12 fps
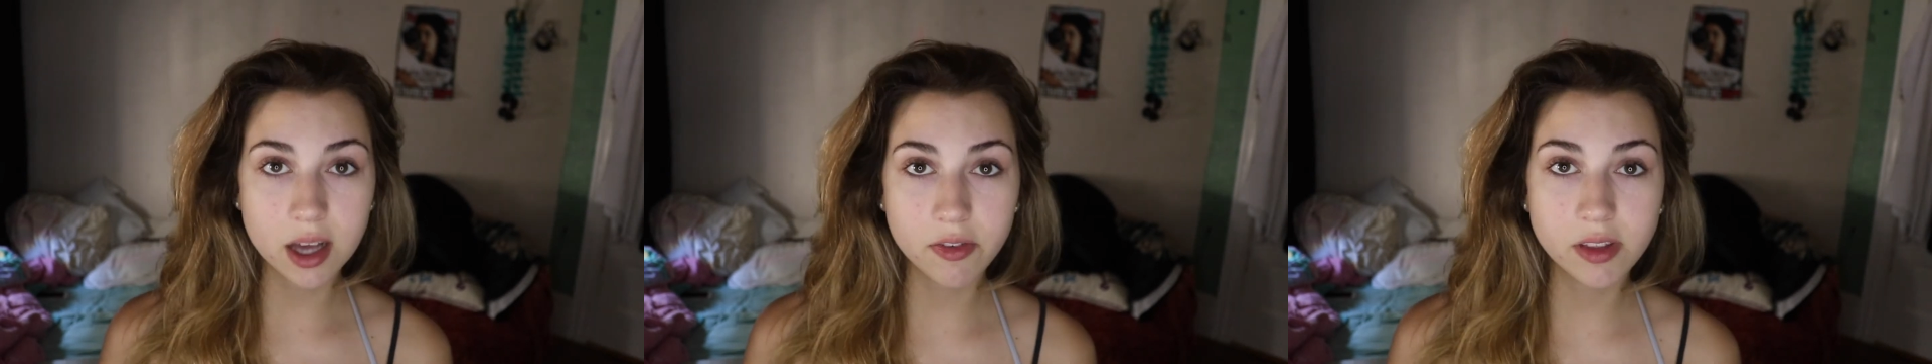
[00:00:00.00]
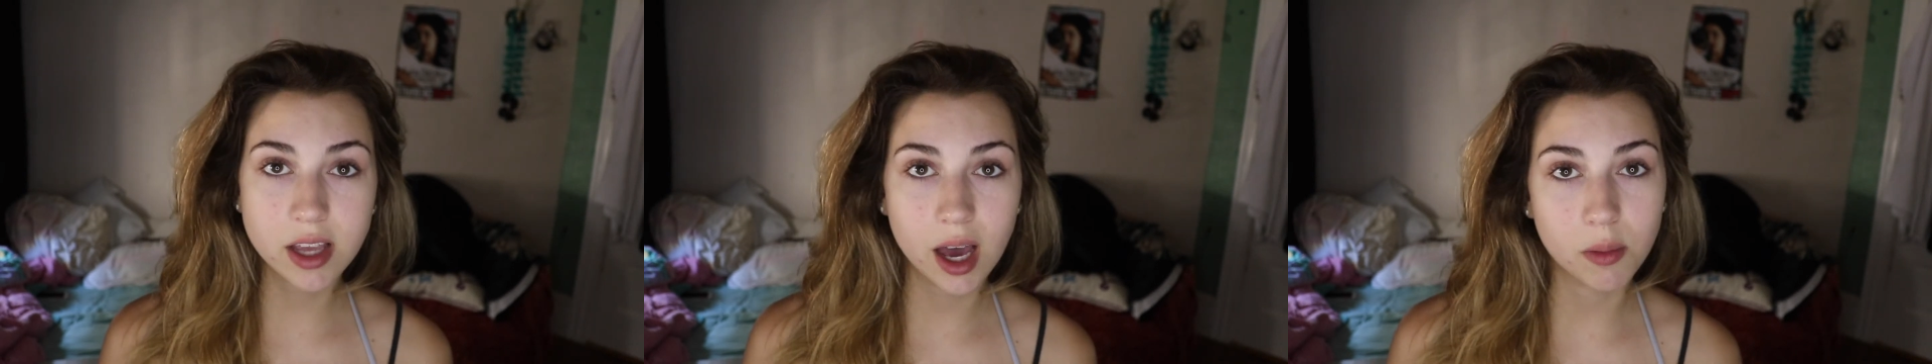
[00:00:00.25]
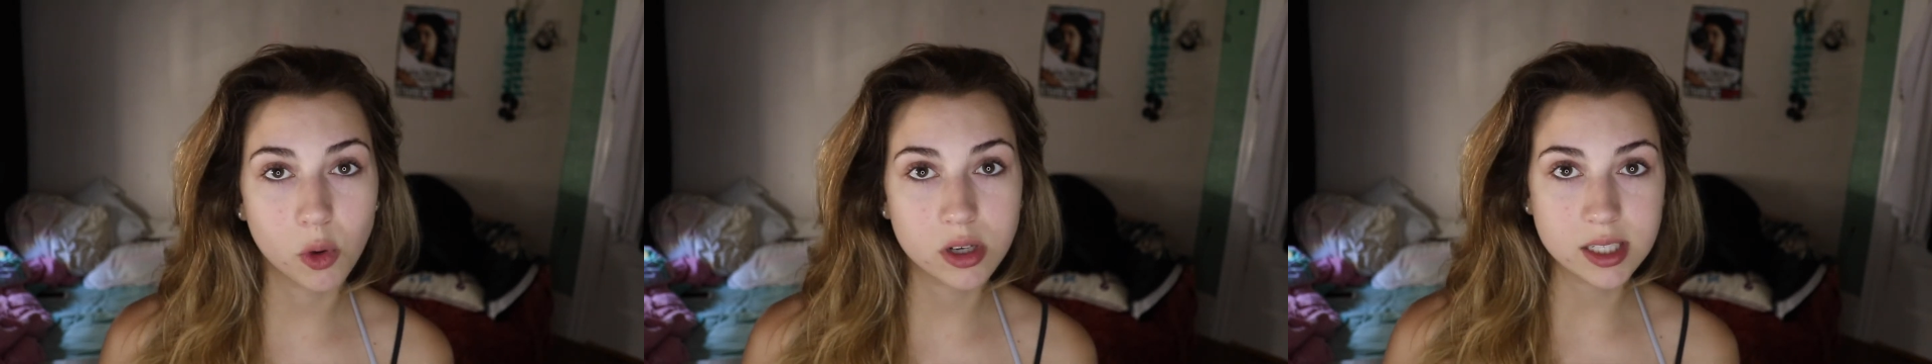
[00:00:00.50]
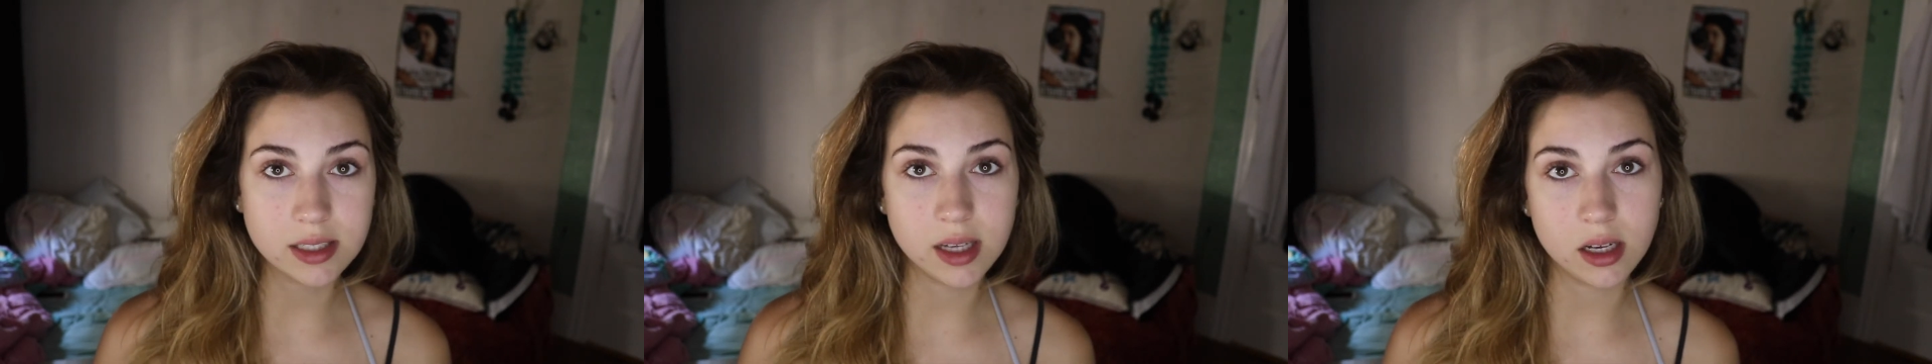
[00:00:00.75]
definitely had more
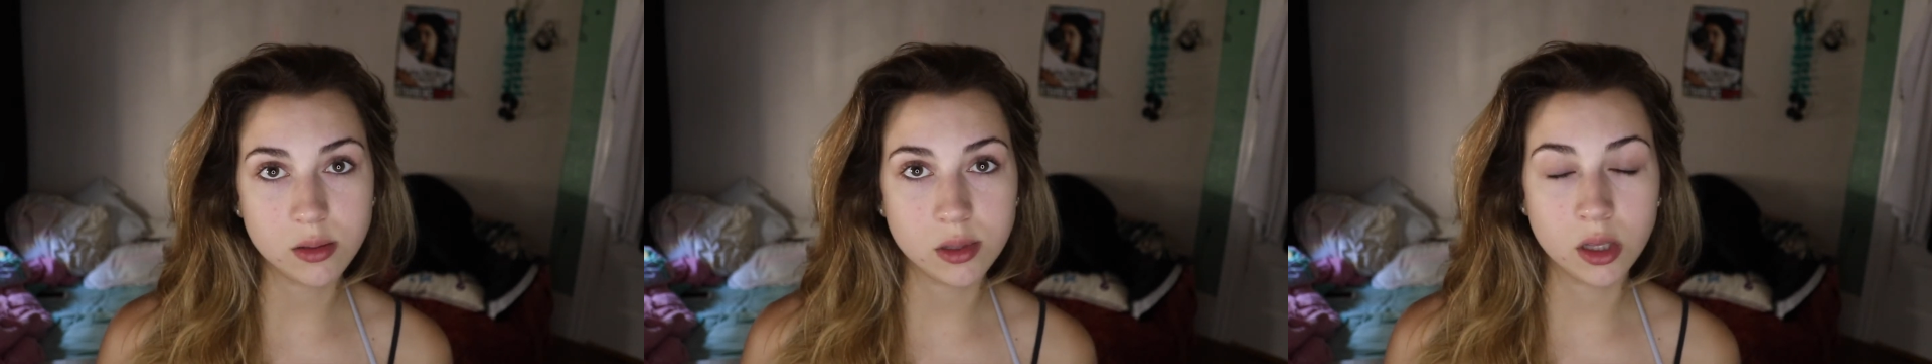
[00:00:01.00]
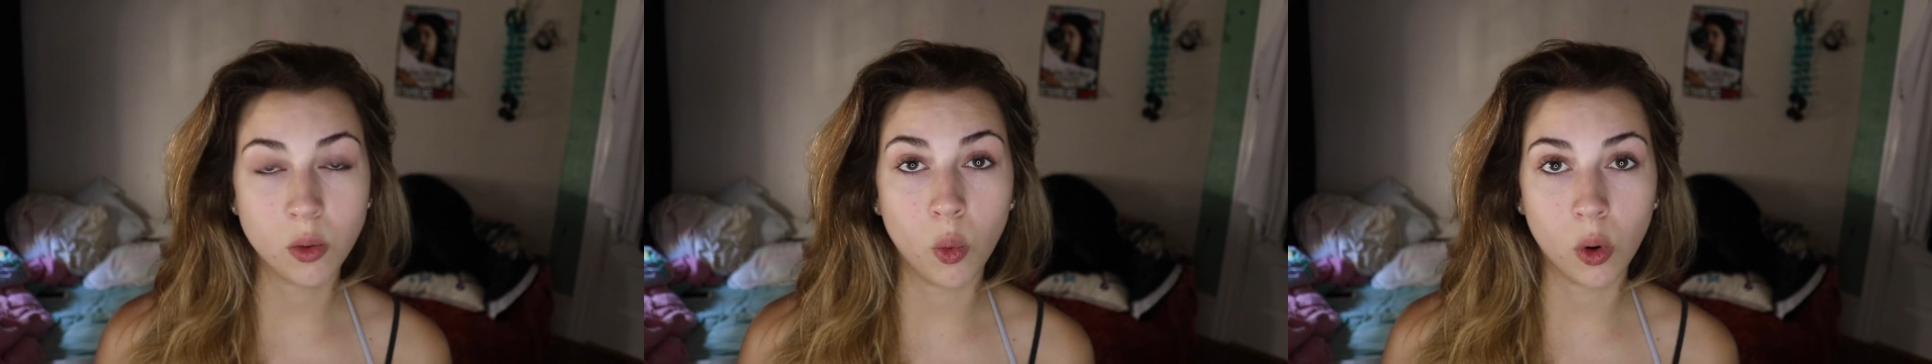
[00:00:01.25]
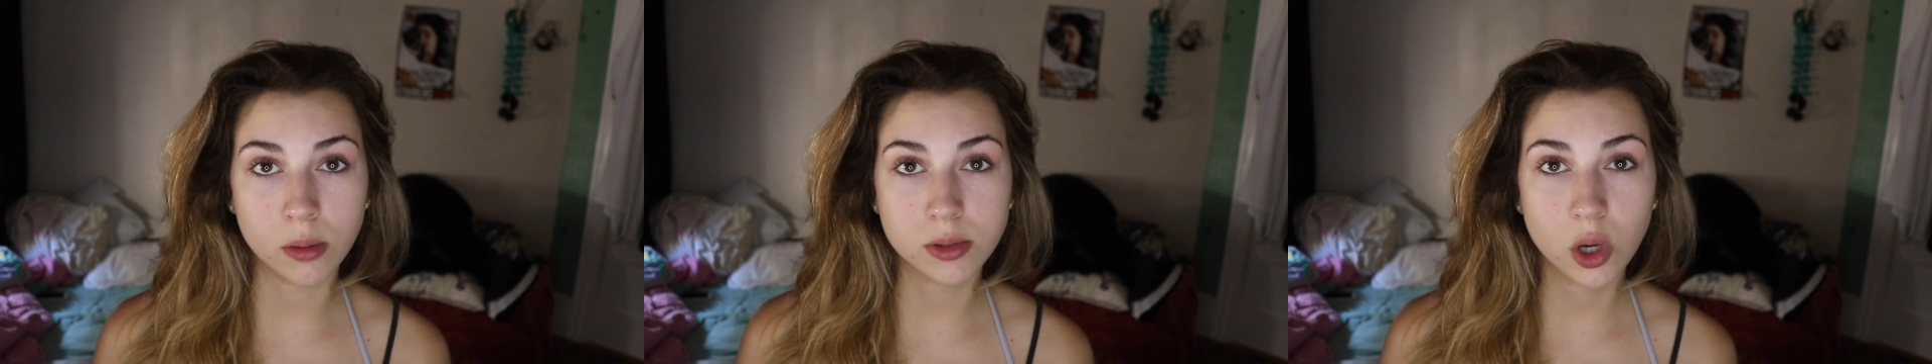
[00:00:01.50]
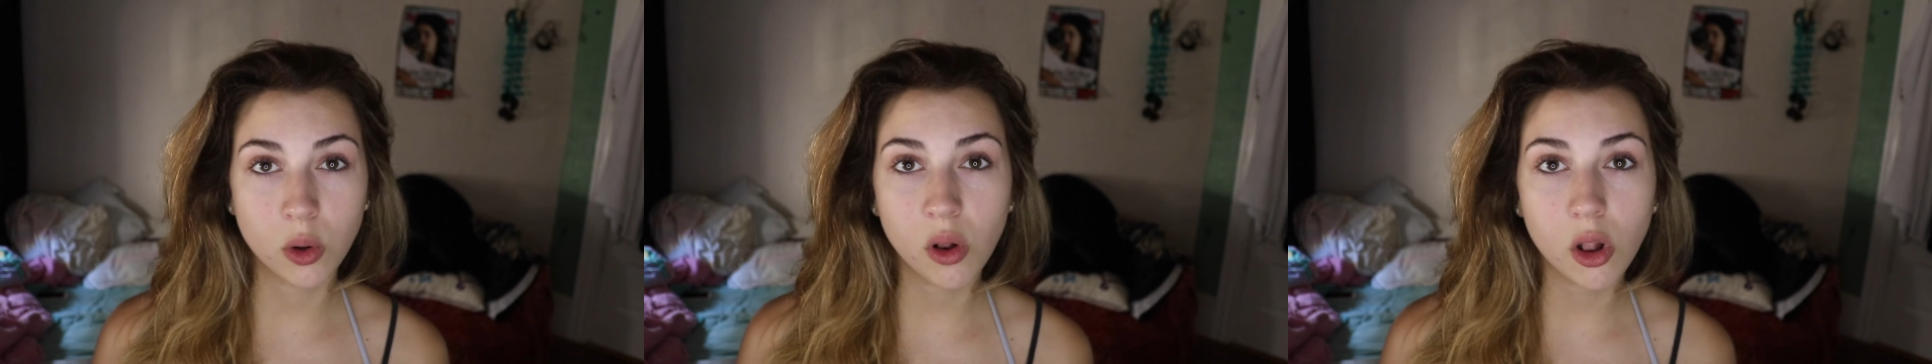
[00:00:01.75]
success with the warm
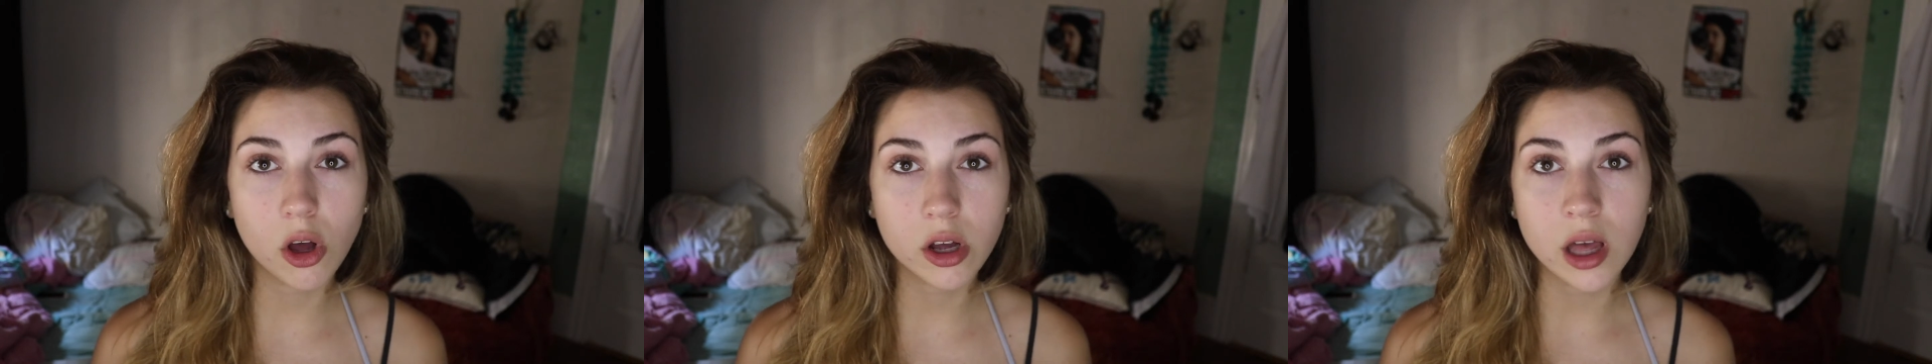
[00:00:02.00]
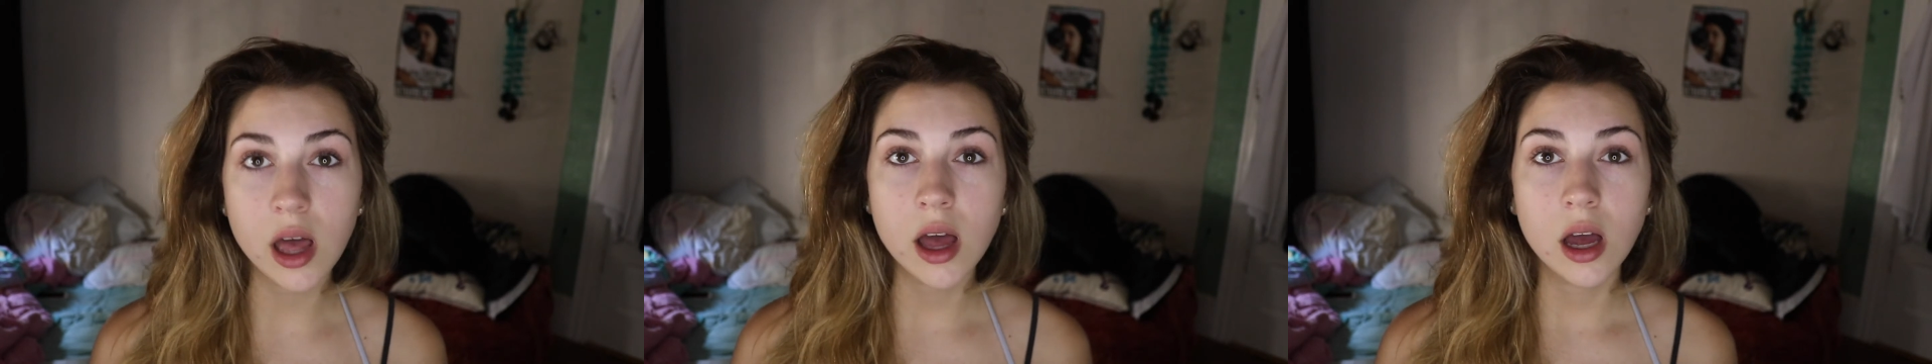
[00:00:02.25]
tone look